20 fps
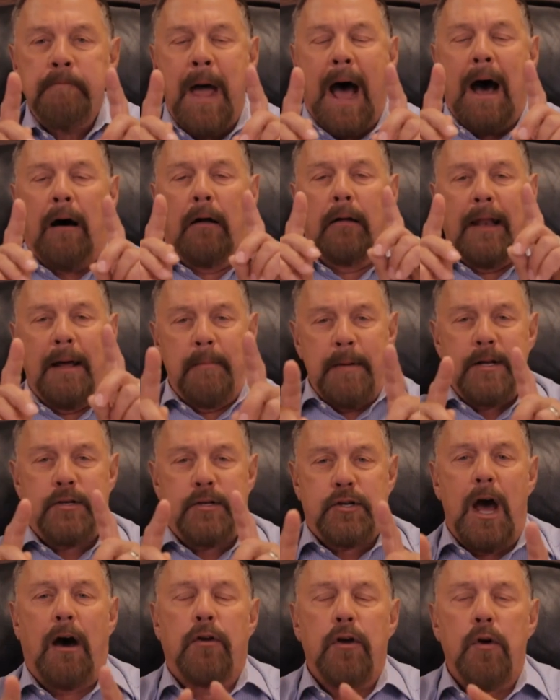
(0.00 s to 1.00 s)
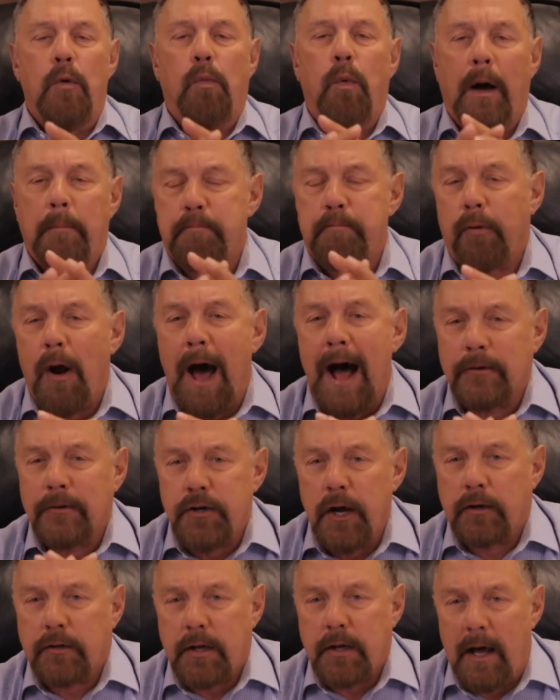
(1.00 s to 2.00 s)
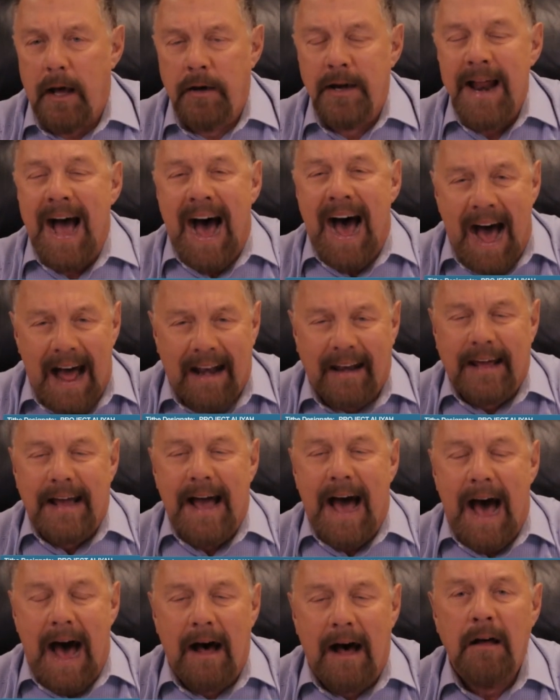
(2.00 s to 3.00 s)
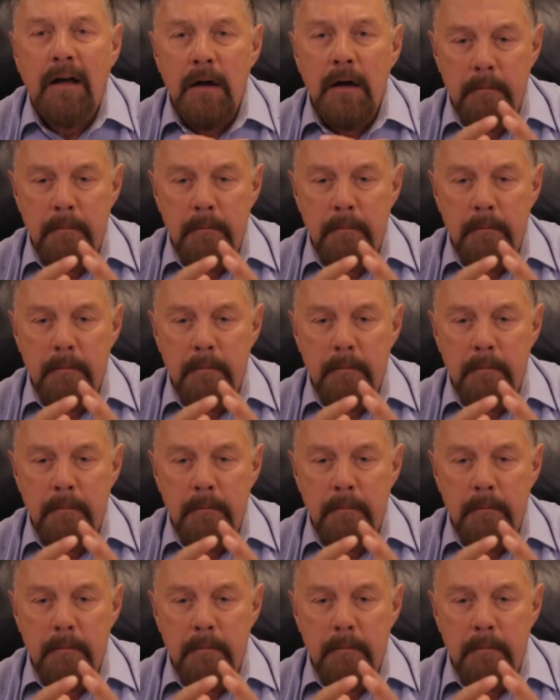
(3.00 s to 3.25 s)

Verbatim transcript: Now, let me tell you what Project and Aliyah,